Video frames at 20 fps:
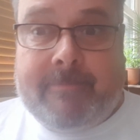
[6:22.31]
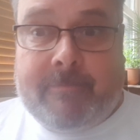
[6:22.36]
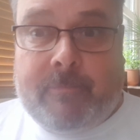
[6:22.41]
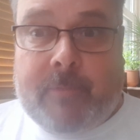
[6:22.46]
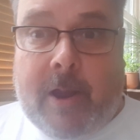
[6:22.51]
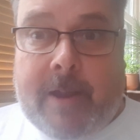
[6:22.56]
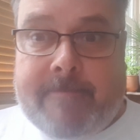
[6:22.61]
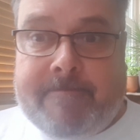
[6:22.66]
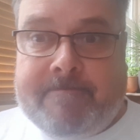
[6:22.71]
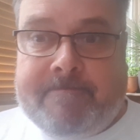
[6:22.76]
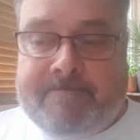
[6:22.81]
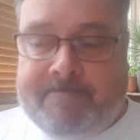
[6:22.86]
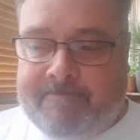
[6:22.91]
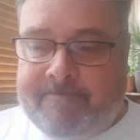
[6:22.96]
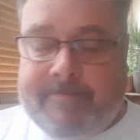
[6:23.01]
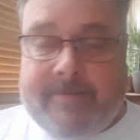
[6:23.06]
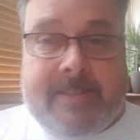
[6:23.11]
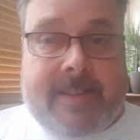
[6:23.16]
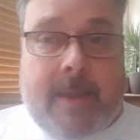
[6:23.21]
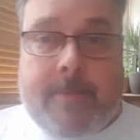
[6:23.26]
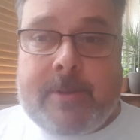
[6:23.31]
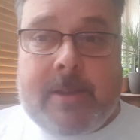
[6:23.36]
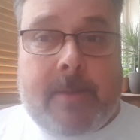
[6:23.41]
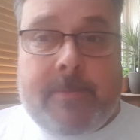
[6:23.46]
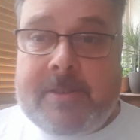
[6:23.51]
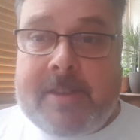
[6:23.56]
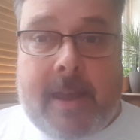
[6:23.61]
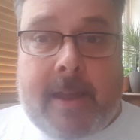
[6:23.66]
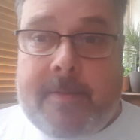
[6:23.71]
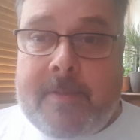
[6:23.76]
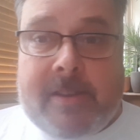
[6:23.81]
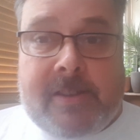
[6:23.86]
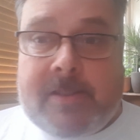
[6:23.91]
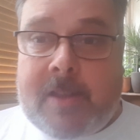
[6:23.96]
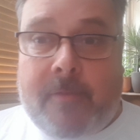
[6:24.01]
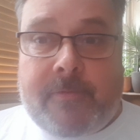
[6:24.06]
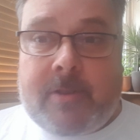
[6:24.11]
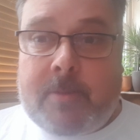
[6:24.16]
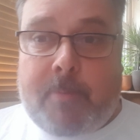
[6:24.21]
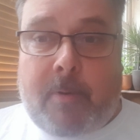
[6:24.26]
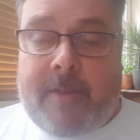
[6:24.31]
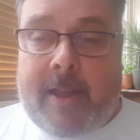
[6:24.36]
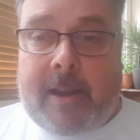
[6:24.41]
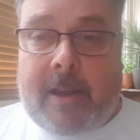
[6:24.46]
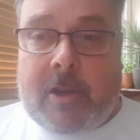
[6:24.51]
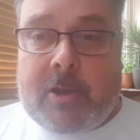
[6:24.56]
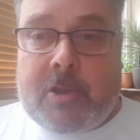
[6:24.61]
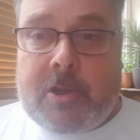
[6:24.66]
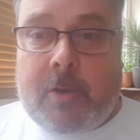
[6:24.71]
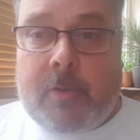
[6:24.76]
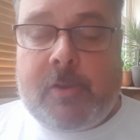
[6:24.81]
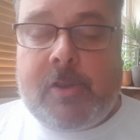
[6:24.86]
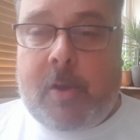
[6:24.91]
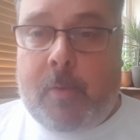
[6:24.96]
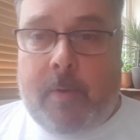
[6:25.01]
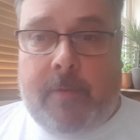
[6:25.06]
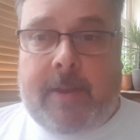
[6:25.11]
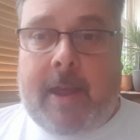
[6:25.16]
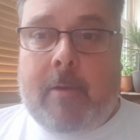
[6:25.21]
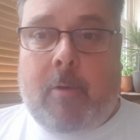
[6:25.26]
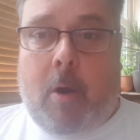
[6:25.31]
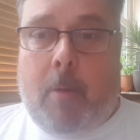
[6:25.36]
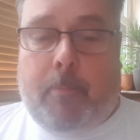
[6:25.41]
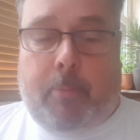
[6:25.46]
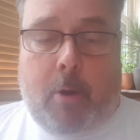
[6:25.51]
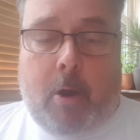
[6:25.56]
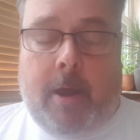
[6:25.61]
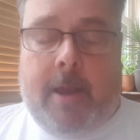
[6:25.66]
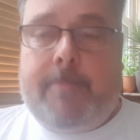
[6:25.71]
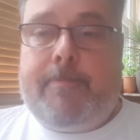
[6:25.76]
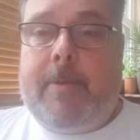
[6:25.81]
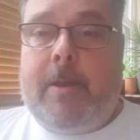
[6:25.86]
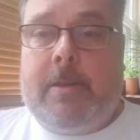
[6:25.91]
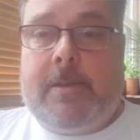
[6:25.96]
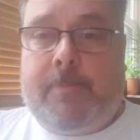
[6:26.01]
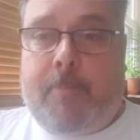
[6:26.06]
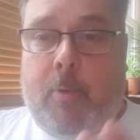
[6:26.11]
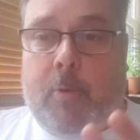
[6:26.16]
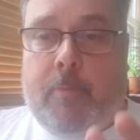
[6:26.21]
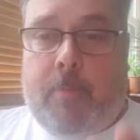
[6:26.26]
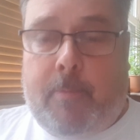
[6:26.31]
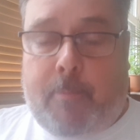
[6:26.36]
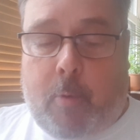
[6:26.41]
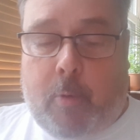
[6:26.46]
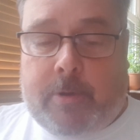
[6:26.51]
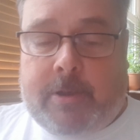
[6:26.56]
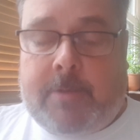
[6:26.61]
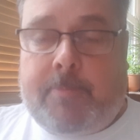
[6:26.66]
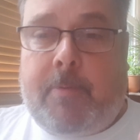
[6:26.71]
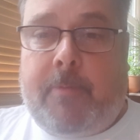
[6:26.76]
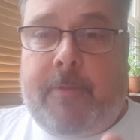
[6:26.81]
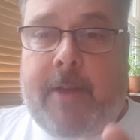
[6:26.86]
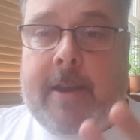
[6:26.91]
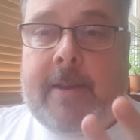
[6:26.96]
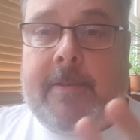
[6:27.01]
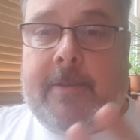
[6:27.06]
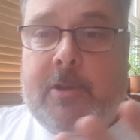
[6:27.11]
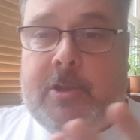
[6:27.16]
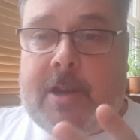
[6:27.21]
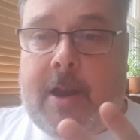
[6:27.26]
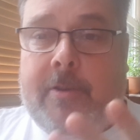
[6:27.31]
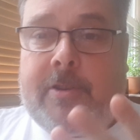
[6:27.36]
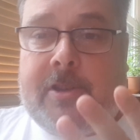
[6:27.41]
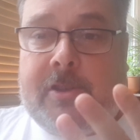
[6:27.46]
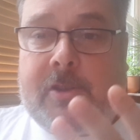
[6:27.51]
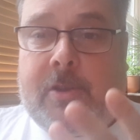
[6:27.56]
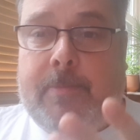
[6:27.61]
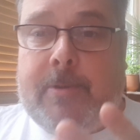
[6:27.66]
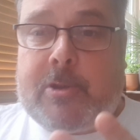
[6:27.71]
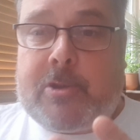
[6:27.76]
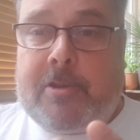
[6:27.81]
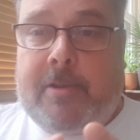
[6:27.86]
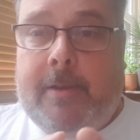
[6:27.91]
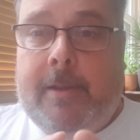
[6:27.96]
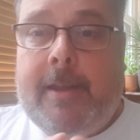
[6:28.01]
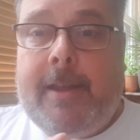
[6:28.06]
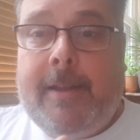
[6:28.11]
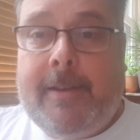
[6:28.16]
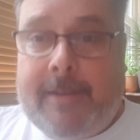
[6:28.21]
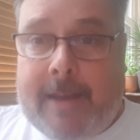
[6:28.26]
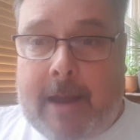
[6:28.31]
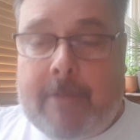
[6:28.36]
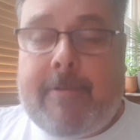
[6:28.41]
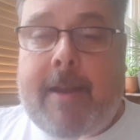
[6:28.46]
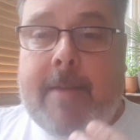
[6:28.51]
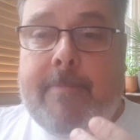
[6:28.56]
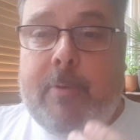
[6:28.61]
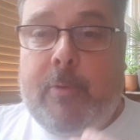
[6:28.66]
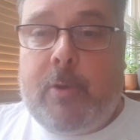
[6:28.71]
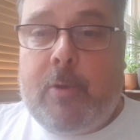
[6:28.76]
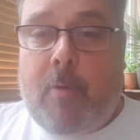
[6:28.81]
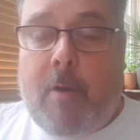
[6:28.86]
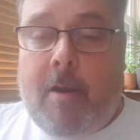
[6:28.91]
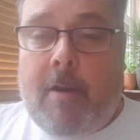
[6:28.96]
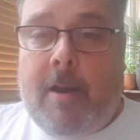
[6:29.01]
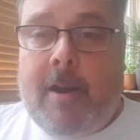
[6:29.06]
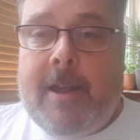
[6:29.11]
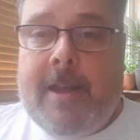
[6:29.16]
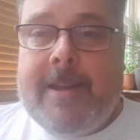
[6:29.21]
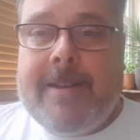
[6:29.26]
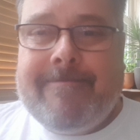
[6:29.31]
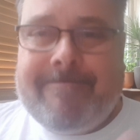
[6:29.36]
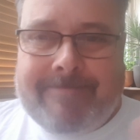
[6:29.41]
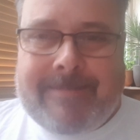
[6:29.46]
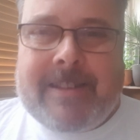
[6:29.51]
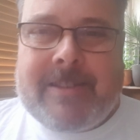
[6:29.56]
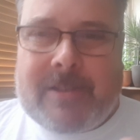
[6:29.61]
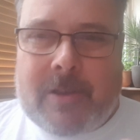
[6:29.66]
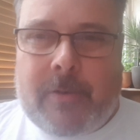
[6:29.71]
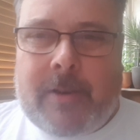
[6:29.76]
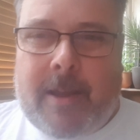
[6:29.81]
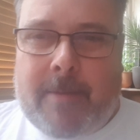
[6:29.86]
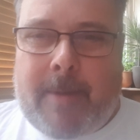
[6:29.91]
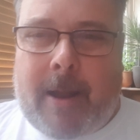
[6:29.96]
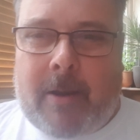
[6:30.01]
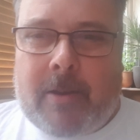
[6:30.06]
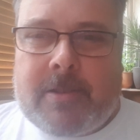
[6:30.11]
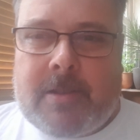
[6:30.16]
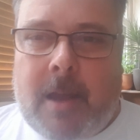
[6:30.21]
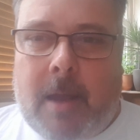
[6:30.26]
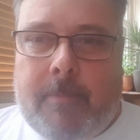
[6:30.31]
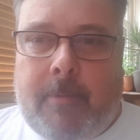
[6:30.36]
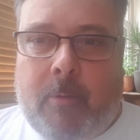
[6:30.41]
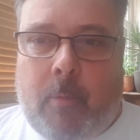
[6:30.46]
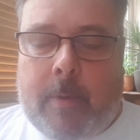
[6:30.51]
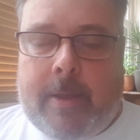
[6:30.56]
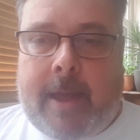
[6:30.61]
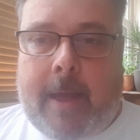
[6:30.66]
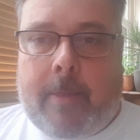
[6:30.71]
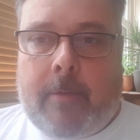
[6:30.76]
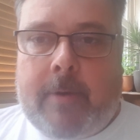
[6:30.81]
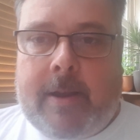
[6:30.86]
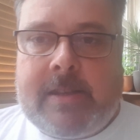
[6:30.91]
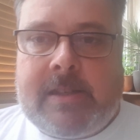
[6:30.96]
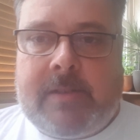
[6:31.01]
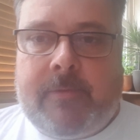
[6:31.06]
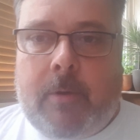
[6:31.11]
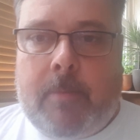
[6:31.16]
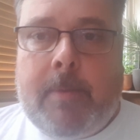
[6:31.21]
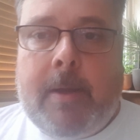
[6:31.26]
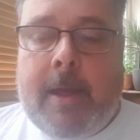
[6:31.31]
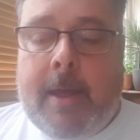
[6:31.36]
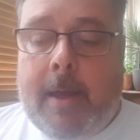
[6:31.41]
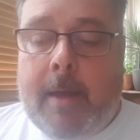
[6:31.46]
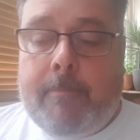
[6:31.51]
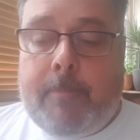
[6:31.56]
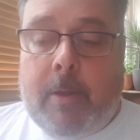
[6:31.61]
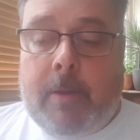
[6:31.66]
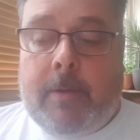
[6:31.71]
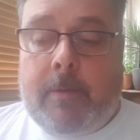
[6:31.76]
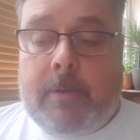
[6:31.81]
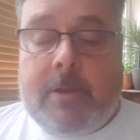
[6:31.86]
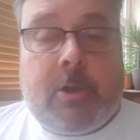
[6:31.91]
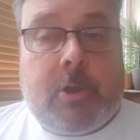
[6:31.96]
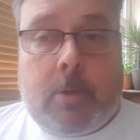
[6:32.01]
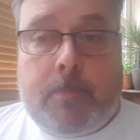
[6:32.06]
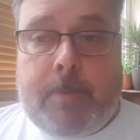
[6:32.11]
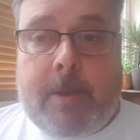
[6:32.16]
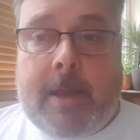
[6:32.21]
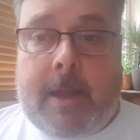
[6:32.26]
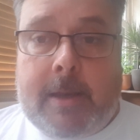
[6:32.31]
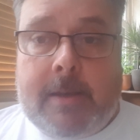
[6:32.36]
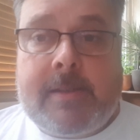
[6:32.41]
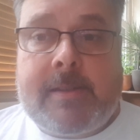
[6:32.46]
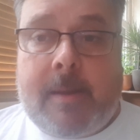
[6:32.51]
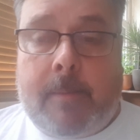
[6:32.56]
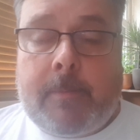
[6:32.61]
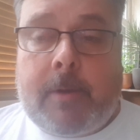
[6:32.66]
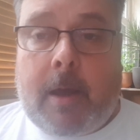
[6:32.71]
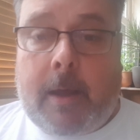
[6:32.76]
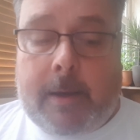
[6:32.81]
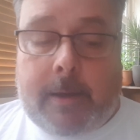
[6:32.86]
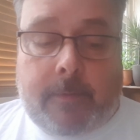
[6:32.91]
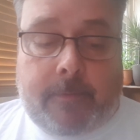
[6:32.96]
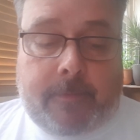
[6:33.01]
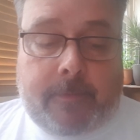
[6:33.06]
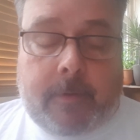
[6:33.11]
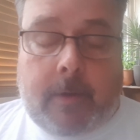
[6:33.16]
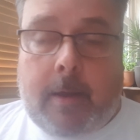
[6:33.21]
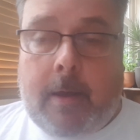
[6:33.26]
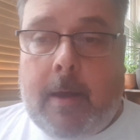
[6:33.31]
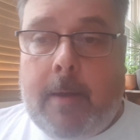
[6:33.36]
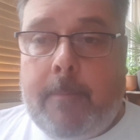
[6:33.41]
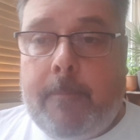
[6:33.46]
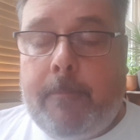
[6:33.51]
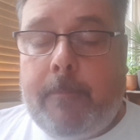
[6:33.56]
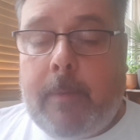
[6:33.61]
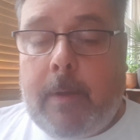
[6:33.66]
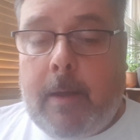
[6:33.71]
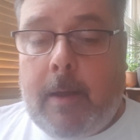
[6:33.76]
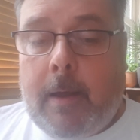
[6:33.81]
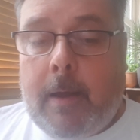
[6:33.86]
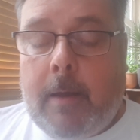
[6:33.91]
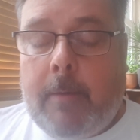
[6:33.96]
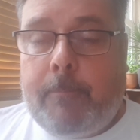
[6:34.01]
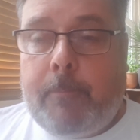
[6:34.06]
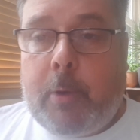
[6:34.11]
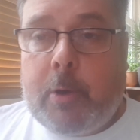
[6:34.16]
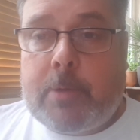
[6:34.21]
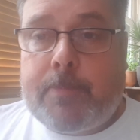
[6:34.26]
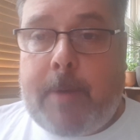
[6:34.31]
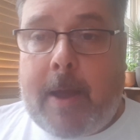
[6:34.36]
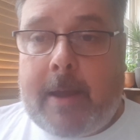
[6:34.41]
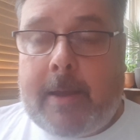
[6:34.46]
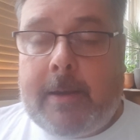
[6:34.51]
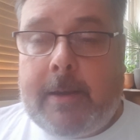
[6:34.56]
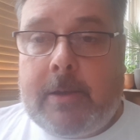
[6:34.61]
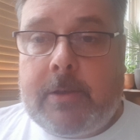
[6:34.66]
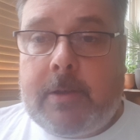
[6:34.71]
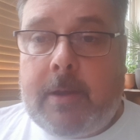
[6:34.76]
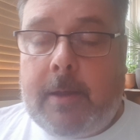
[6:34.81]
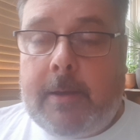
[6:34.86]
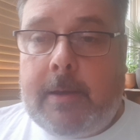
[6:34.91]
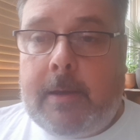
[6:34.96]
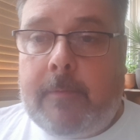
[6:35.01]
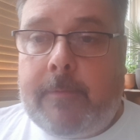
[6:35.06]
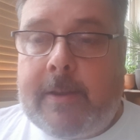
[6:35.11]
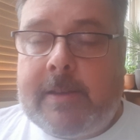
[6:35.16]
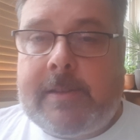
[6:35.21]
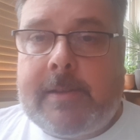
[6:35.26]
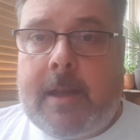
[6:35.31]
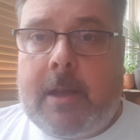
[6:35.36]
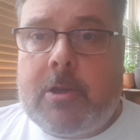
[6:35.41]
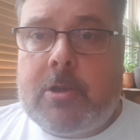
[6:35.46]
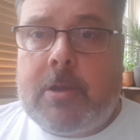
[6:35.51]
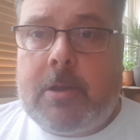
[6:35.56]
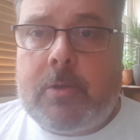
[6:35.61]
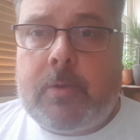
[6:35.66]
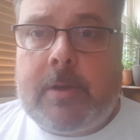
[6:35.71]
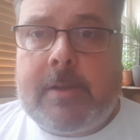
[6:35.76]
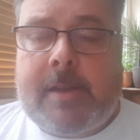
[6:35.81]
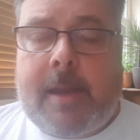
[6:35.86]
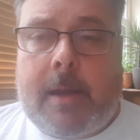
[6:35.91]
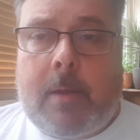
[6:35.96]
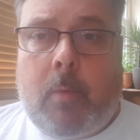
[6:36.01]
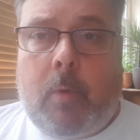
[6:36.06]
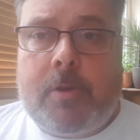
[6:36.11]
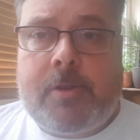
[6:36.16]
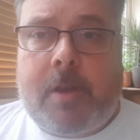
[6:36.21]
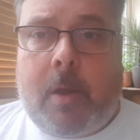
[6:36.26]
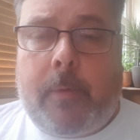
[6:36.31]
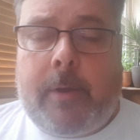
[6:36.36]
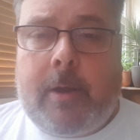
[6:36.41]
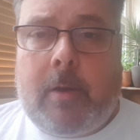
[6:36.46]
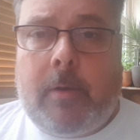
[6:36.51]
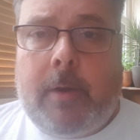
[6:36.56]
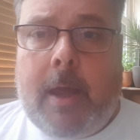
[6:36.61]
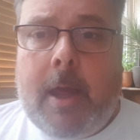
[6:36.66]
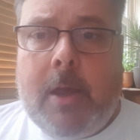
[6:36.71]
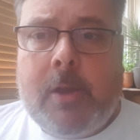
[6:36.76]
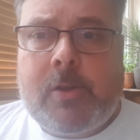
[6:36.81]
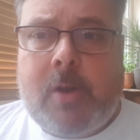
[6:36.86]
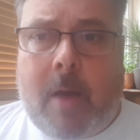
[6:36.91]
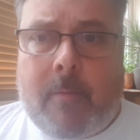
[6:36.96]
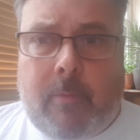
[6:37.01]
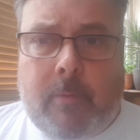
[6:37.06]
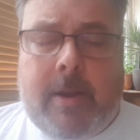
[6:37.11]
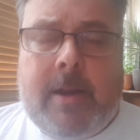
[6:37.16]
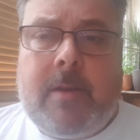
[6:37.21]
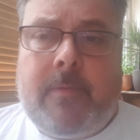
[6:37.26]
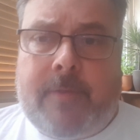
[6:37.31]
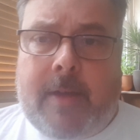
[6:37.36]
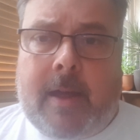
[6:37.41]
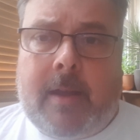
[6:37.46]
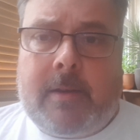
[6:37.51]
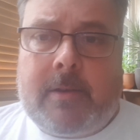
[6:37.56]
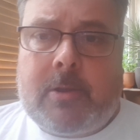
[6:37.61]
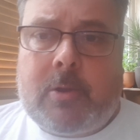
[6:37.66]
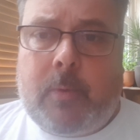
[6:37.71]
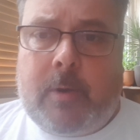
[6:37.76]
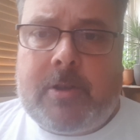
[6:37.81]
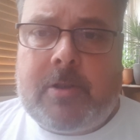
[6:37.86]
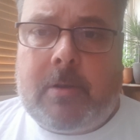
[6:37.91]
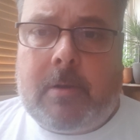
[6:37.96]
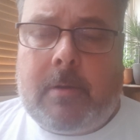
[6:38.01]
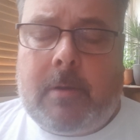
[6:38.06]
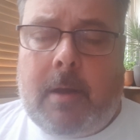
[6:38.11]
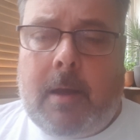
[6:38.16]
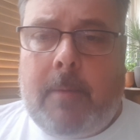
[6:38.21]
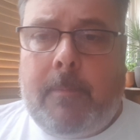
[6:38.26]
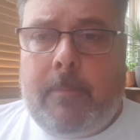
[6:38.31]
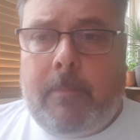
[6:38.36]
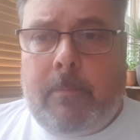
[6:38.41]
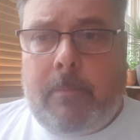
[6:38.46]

Right? Same as I'm saying, this stuff's a Prevent issue. So we've now got Pride being reported to Prevent, the Charities Commission, now Rainbow Noir. It's only a matter of time before we get the rest of them. But this should begin some kind of pushback and investigation into exactly what is going on. So have a read of that Twitter